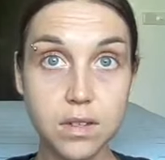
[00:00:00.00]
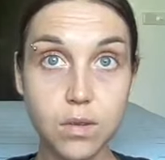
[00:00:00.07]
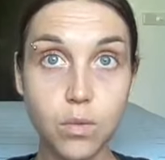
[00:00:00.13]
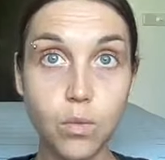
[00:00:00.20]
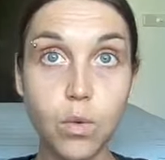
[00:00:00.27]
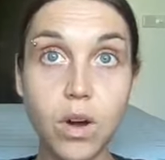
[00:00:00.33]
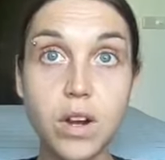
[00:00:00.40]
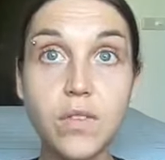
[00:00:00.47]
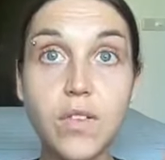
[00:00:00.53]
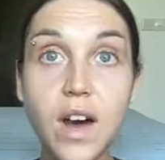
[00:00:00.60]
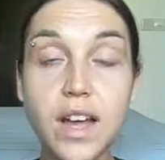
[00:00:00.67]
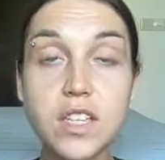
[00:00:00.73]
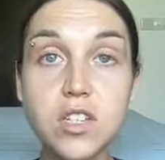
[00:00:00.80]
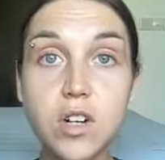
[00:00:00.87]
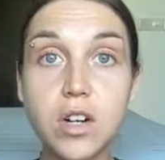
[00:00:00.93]
What if
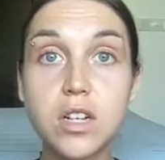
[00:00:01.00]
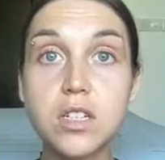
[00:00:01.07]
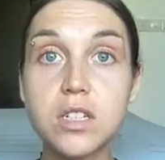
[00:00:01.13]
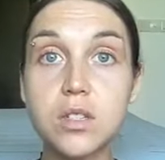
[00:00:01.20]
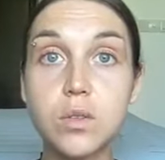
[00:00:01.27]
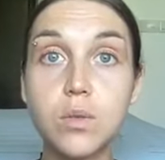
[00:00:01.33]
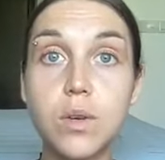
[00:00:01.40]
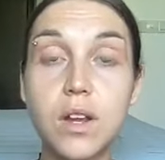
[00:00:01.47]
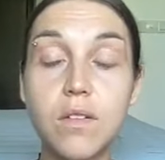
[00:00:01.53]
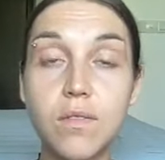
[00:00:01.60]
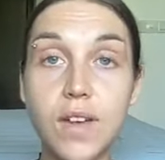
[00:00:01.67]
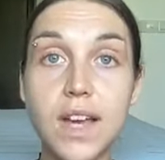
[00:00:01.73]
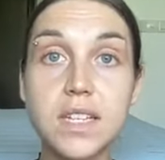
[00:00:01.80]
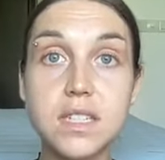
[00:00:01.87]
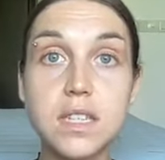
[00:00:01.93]
I started to
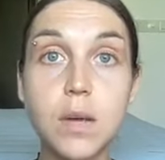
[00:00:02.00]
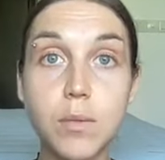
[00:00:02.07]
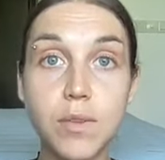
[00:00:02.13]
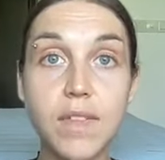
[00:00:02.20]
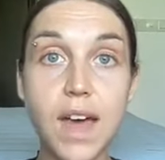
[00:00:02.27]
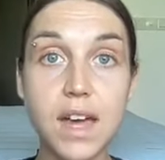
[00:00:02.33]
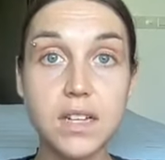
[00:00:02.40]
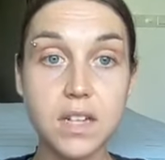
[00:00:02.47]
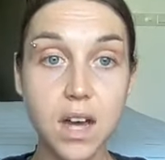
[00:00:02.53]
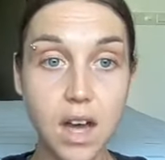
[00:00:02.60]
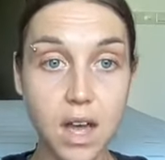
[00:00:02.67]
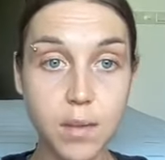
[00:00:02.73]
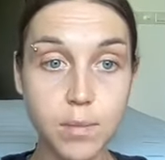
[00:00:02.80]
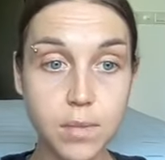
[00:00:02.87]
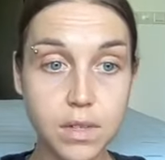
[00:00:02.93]
invest some of that
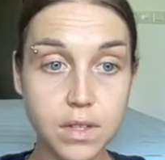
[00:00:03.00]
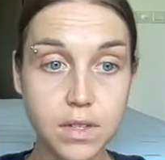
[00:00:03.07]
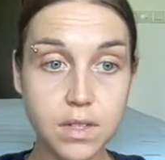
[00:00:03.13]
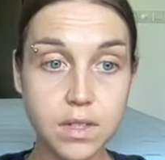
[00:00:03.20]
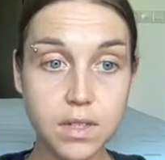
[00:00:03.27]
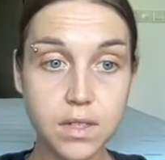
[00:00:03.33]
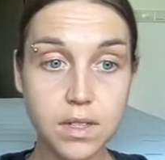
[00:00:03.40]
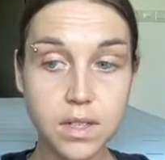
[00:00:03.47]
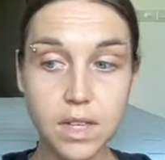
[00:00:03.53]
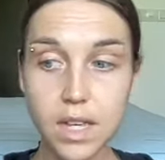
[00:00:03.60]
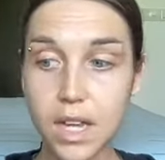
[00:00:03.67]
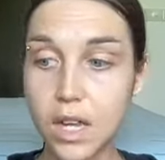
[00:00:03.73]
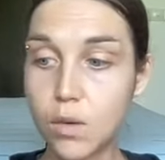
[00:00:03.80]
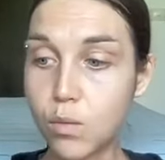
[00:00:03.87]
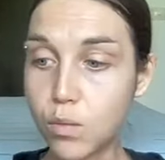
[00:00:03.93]
time
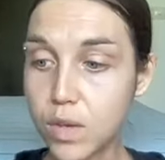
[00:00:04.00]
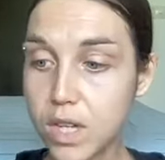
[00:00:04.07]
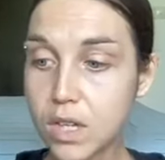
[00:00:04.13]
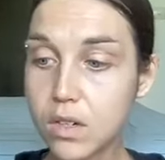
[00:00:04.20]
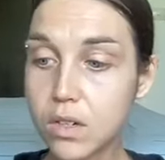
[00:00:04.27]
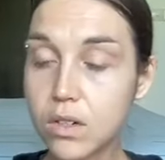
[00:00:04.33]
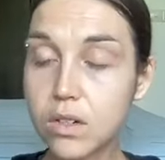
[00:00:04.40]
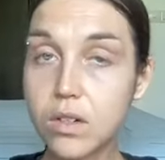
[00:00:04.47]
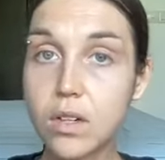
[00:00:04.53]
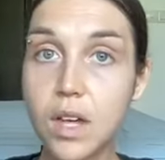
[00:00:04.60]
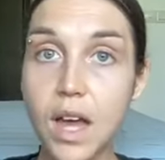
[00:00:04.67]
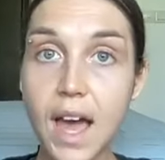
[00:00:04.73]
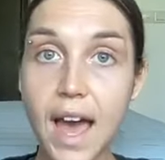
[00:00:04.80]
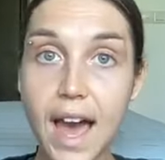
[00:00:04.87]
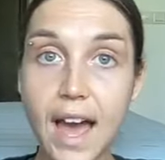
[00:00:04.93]
in real,
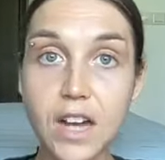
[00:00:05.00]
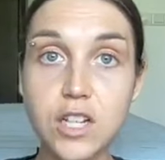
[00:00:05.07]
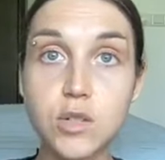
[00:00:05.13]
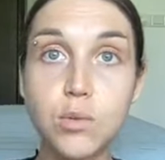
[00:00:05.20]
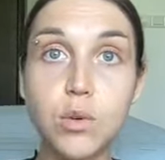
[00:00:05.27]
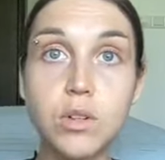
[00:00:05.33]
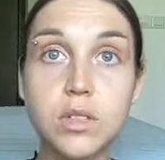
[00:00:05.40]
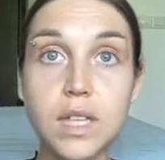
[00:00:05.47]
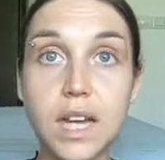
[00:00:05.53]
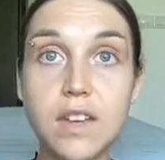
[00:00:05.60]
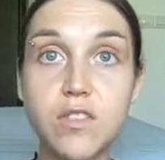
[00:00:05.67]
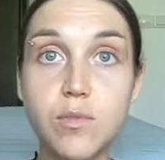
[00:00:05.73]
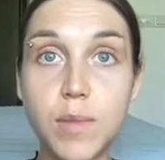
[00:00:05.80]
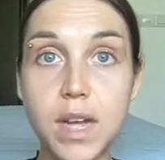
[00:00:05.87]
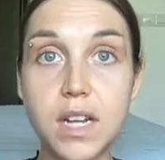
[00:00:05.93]
actual
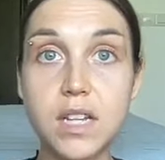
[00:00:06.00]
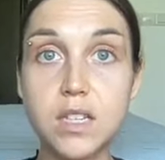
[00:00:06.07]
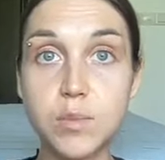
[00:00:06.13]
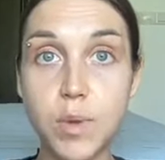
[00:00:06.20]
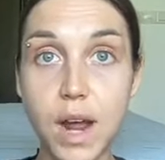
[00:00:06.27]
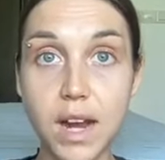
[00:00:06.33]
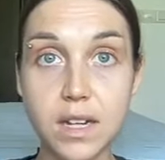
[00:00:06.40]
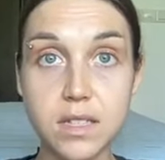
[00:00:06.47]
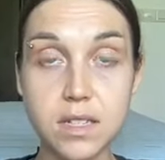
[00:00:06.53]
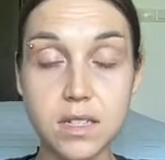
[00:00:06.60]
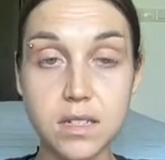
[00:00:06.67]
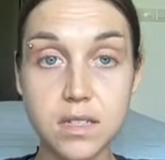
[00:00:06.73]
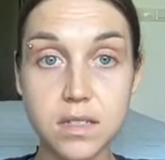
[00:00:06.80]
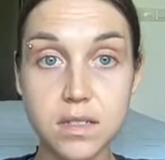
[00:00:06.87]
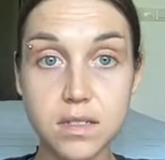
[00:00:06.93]
life maintenance practices?